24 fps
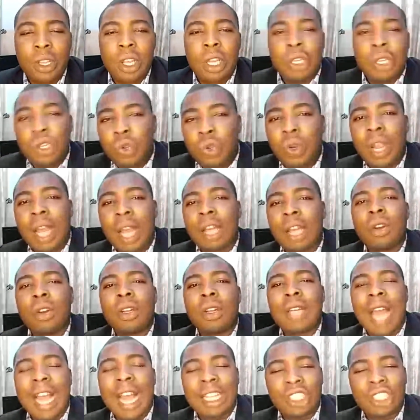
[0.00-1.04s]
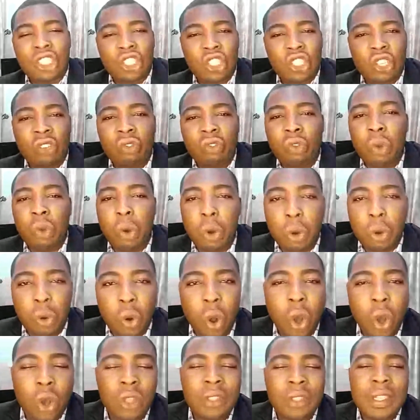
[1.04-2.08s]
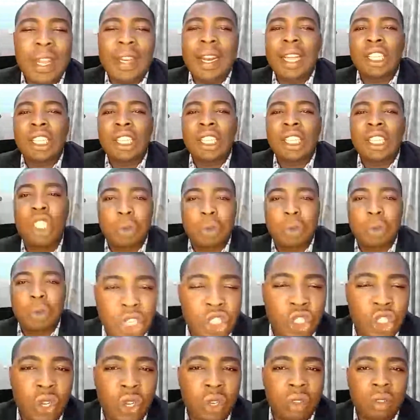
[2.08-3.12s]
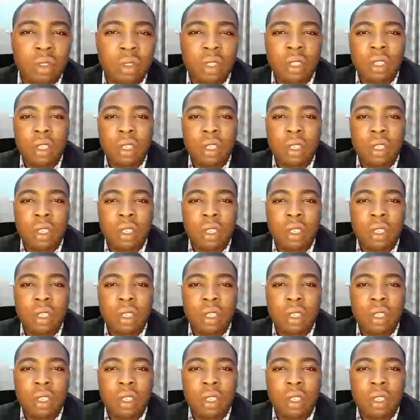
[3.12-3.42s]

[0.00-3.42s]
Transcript: you cannot achieve your goals and aspiration,